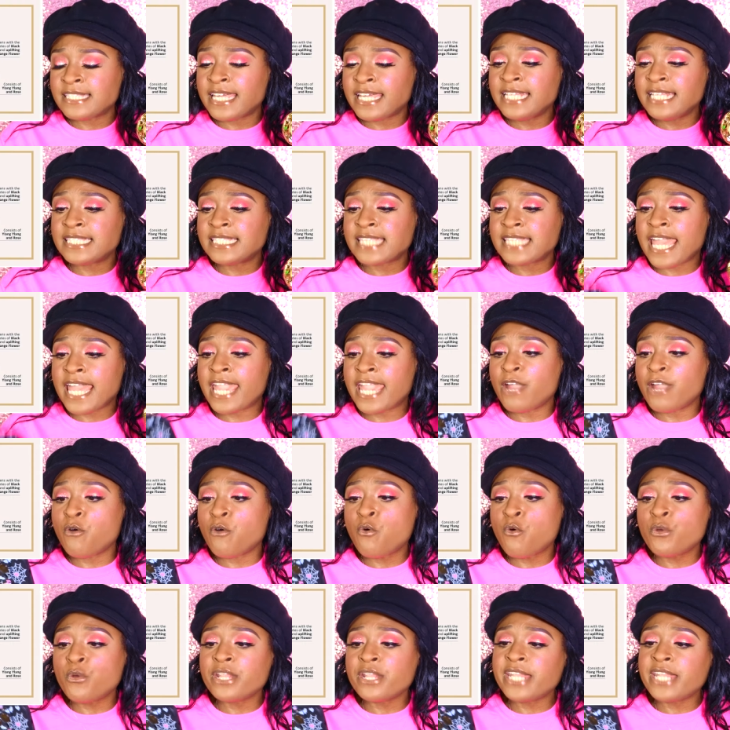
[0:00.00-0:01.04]
They say
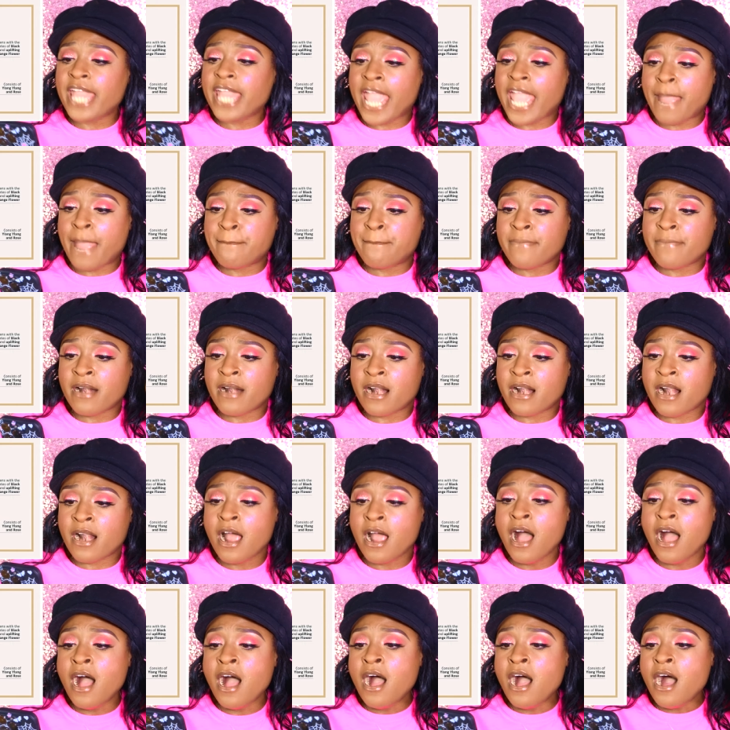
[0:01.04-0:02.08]
oud and amber
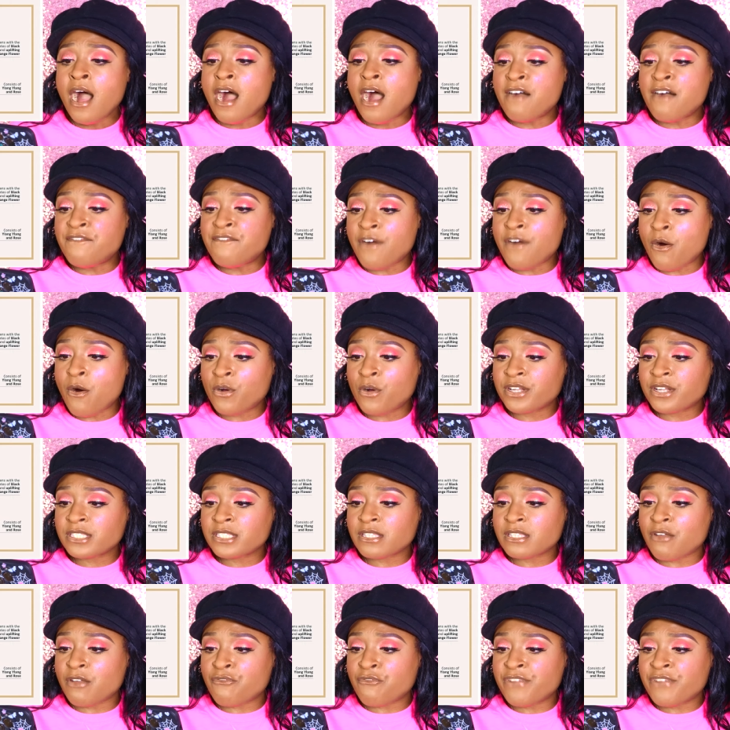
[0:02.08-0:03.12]

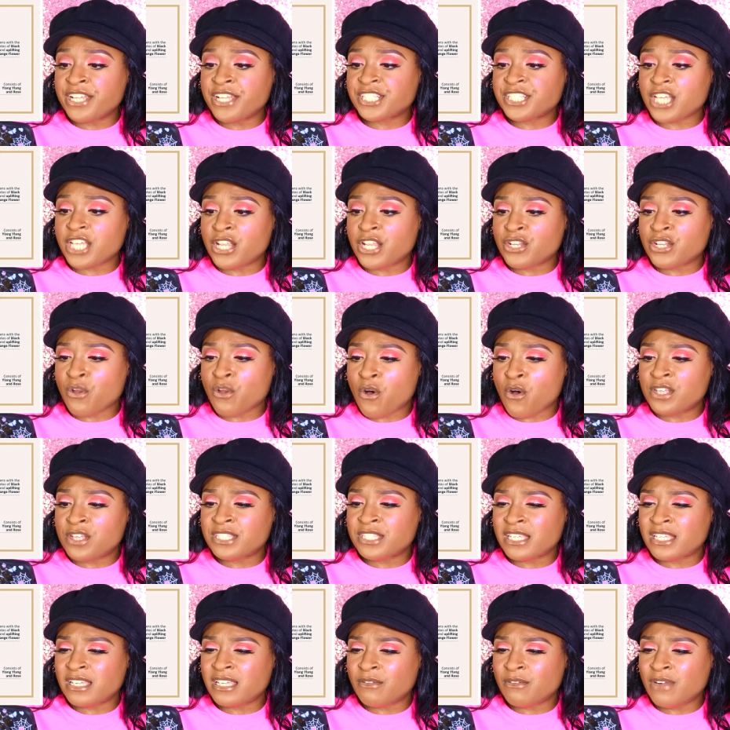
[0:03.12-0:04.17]
evokes rich
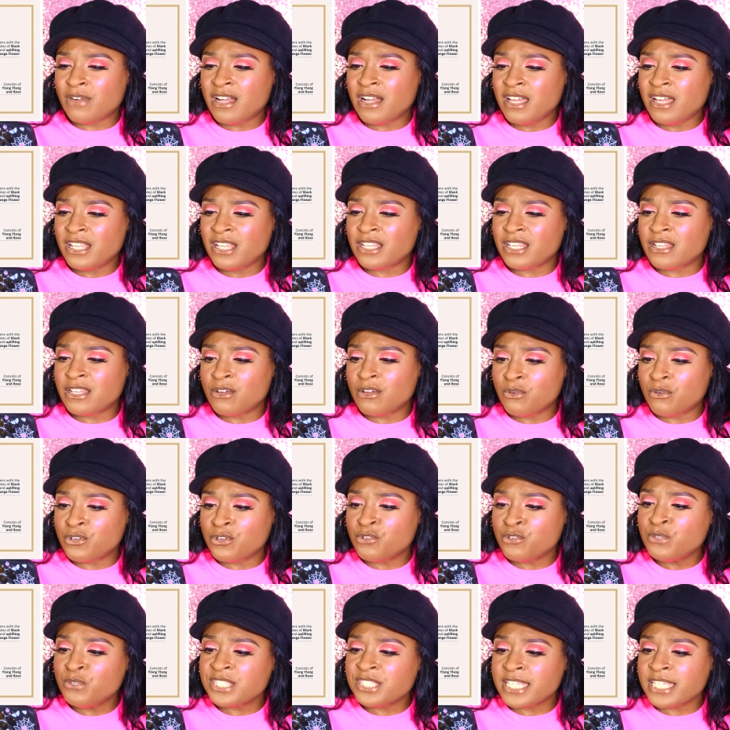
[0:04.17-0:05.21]
nausea what no
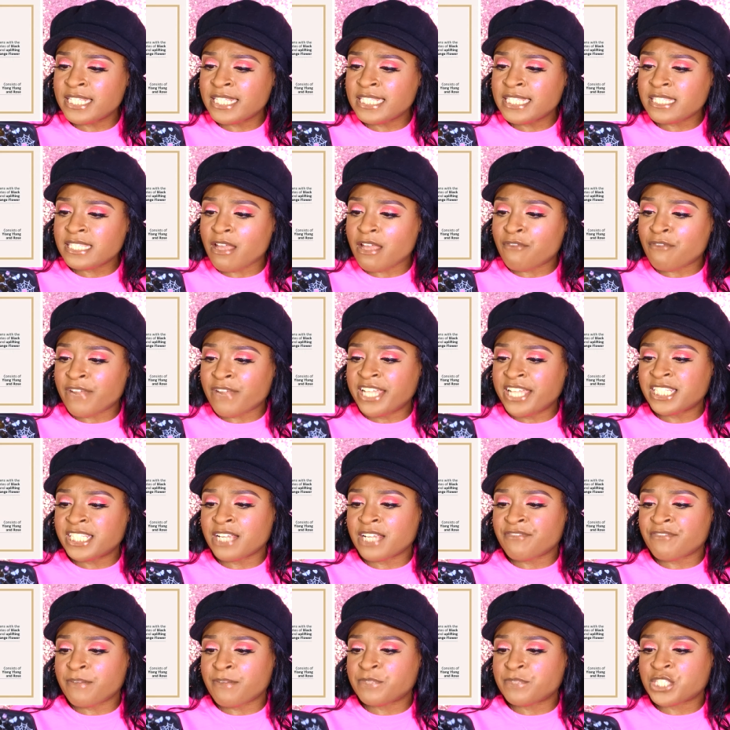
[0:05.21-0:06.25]
nuisance
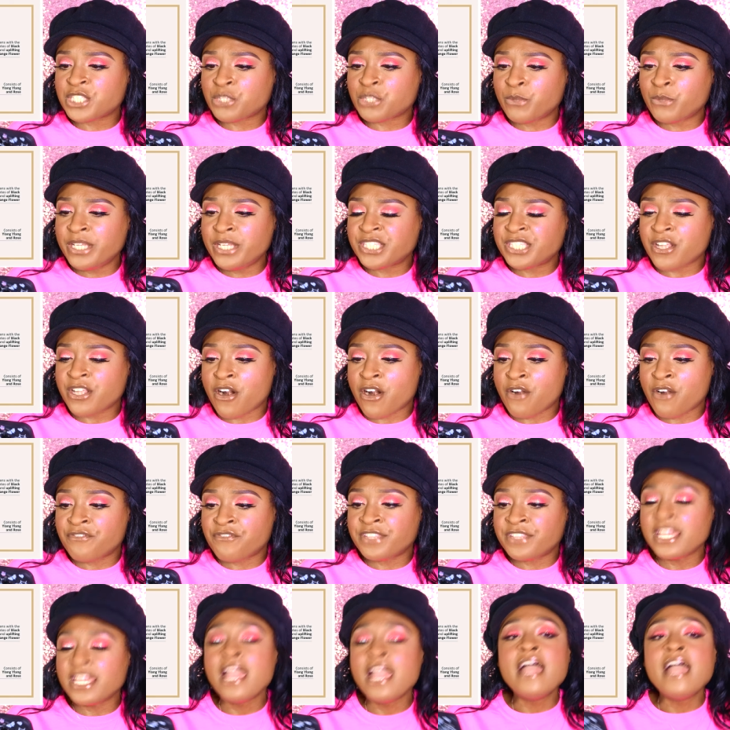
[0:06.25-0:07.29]
ranging from sweet to
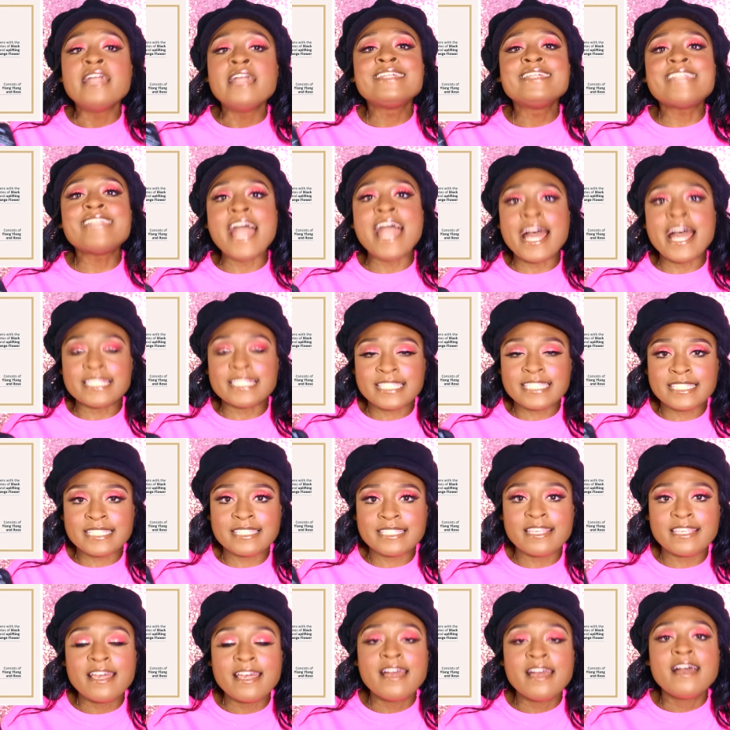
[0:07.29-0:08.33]
earthy. Yes,